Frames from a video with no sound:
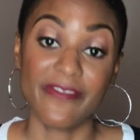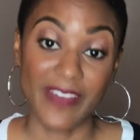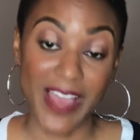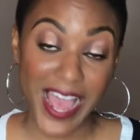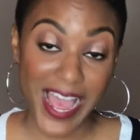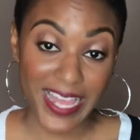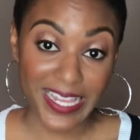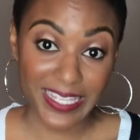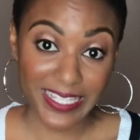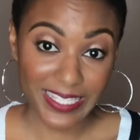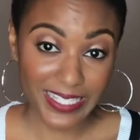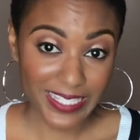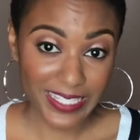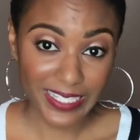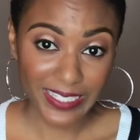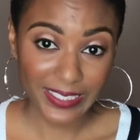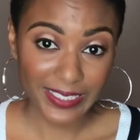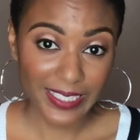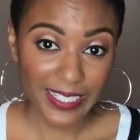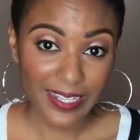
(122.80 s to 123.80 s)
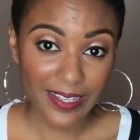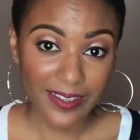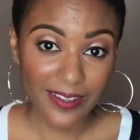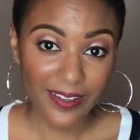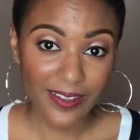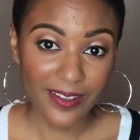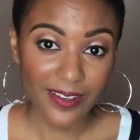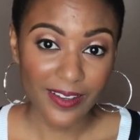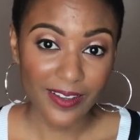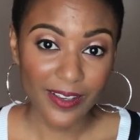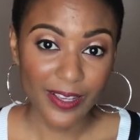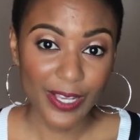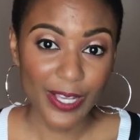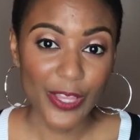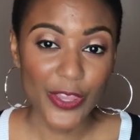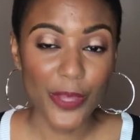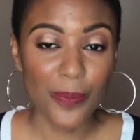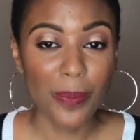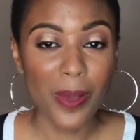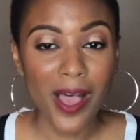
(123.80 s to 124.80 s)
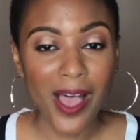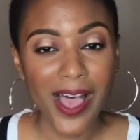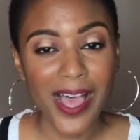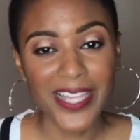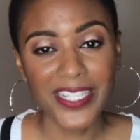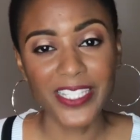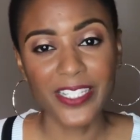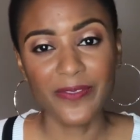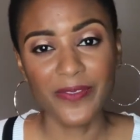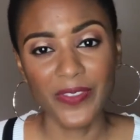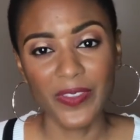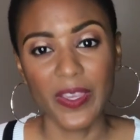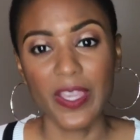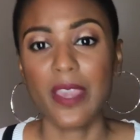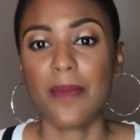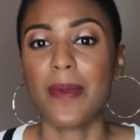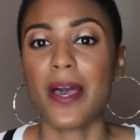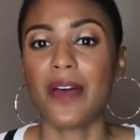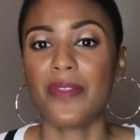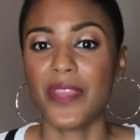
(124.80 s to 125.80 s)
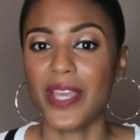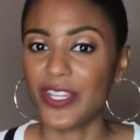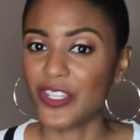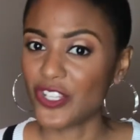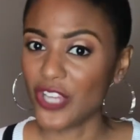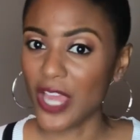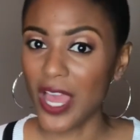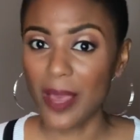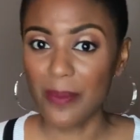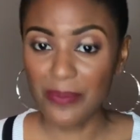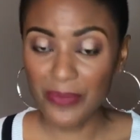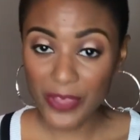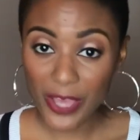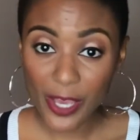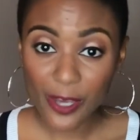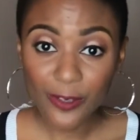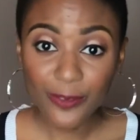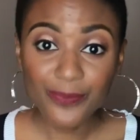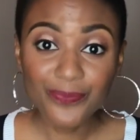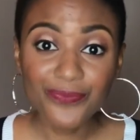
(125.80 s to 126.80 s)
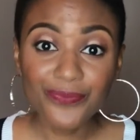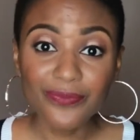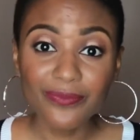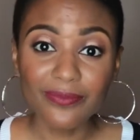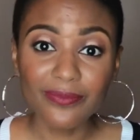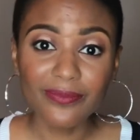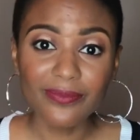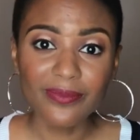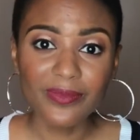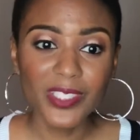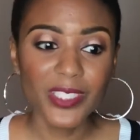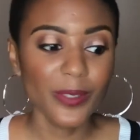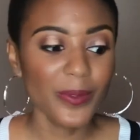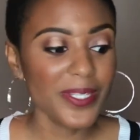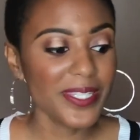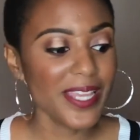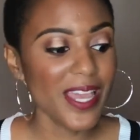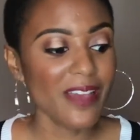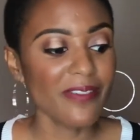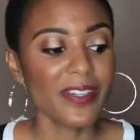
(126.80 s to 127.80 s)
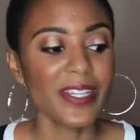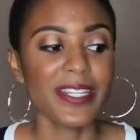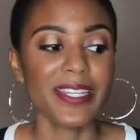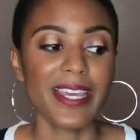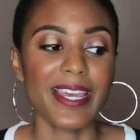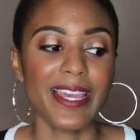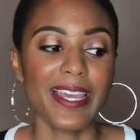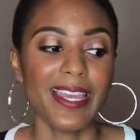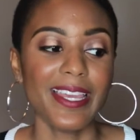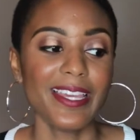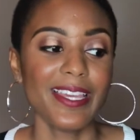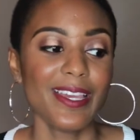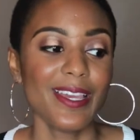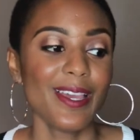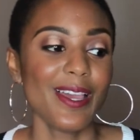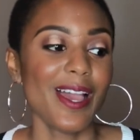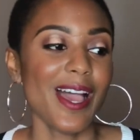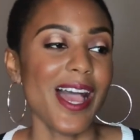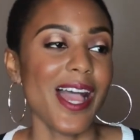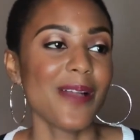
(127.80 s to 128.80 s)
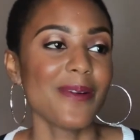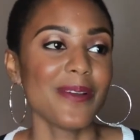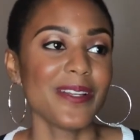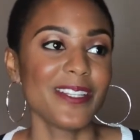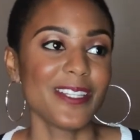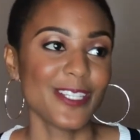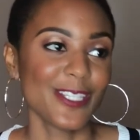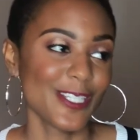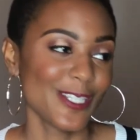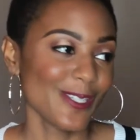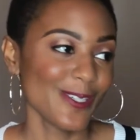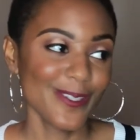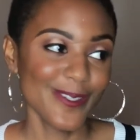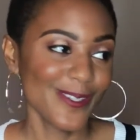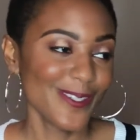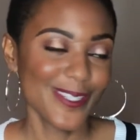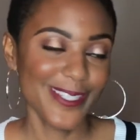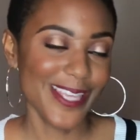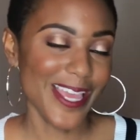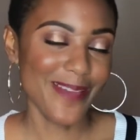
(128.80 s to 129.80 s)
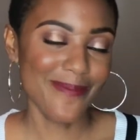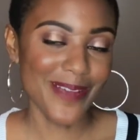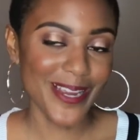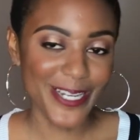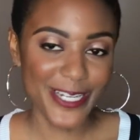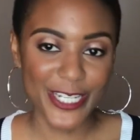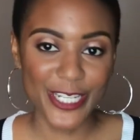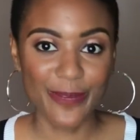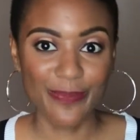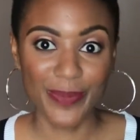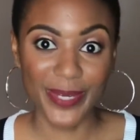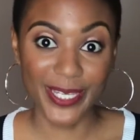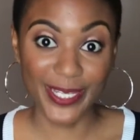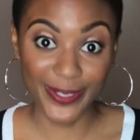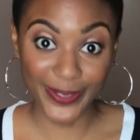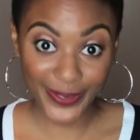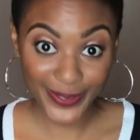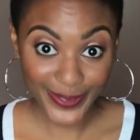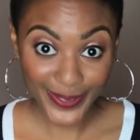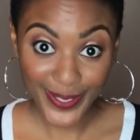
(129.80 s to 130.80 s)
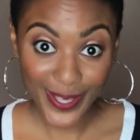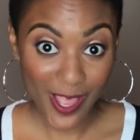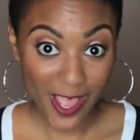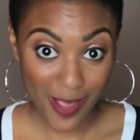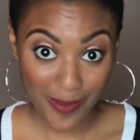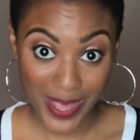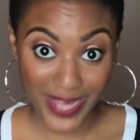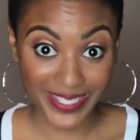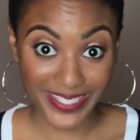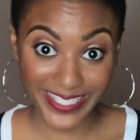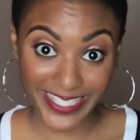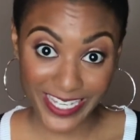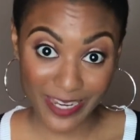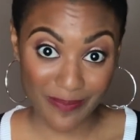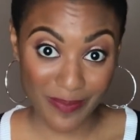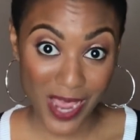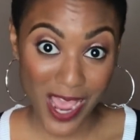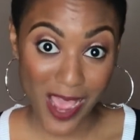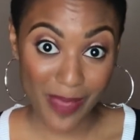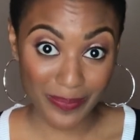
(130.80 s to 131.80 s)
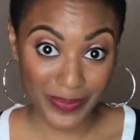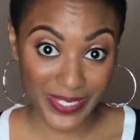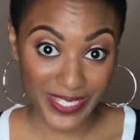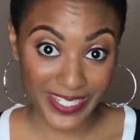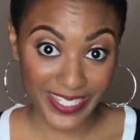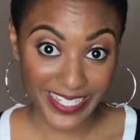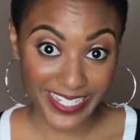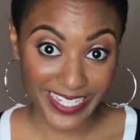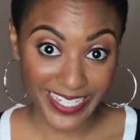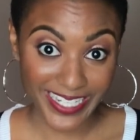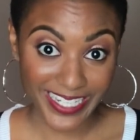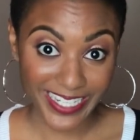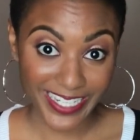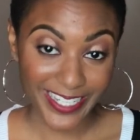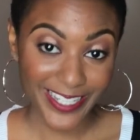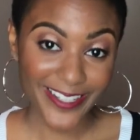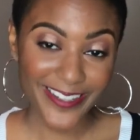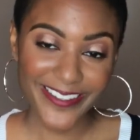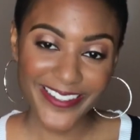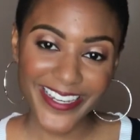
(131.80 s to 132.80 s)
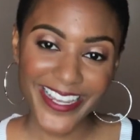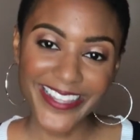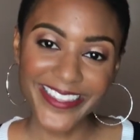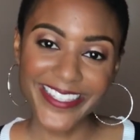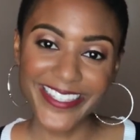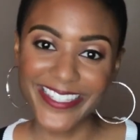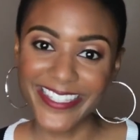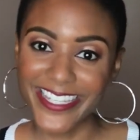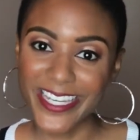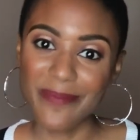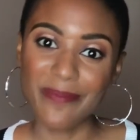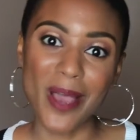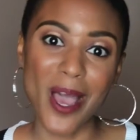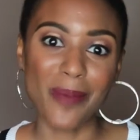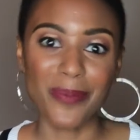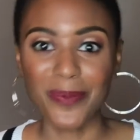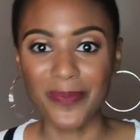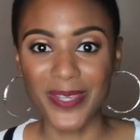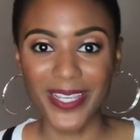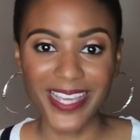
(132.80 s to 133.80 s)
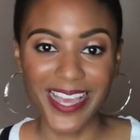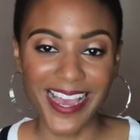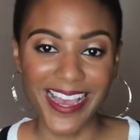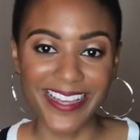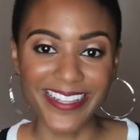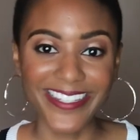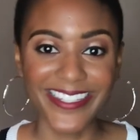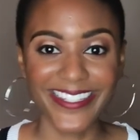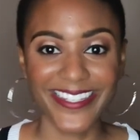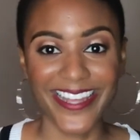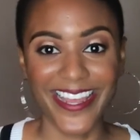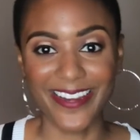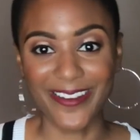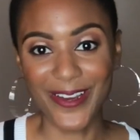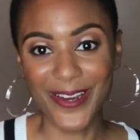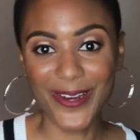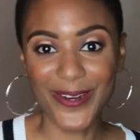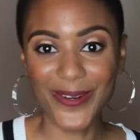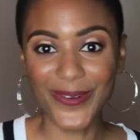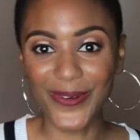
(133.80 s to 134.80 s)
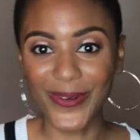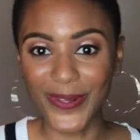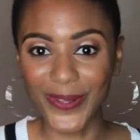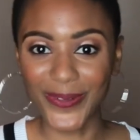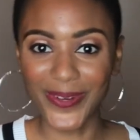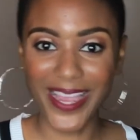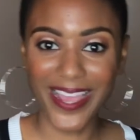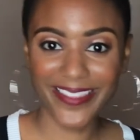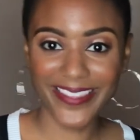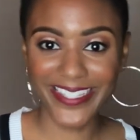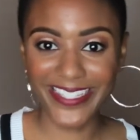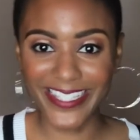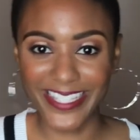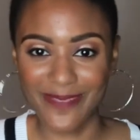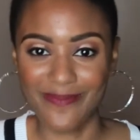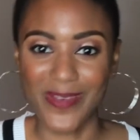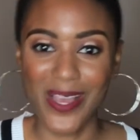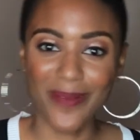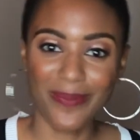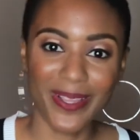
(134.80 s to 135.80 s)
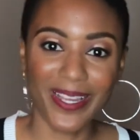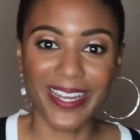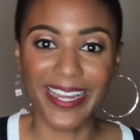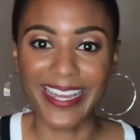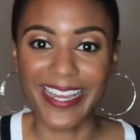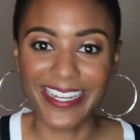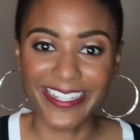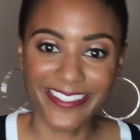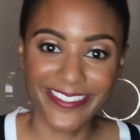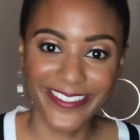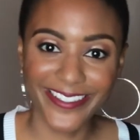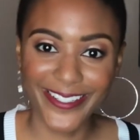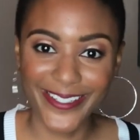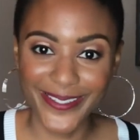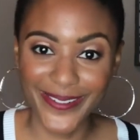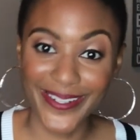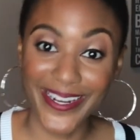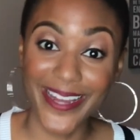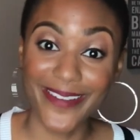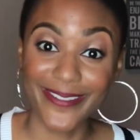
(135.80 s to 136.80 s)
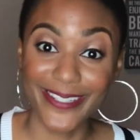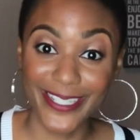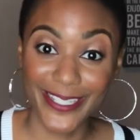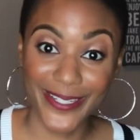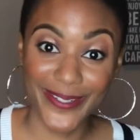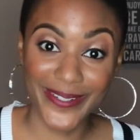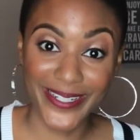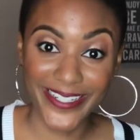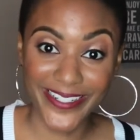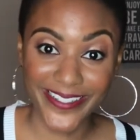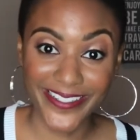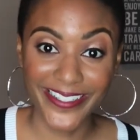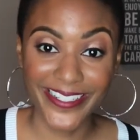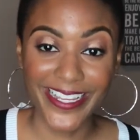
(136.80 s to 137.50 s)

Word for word: fast. The positive thing about that job though was every day I would say my spiel about steam mops. You should get this steam mop because, and I'd roll around the steam mop like I actually knew what I was doing.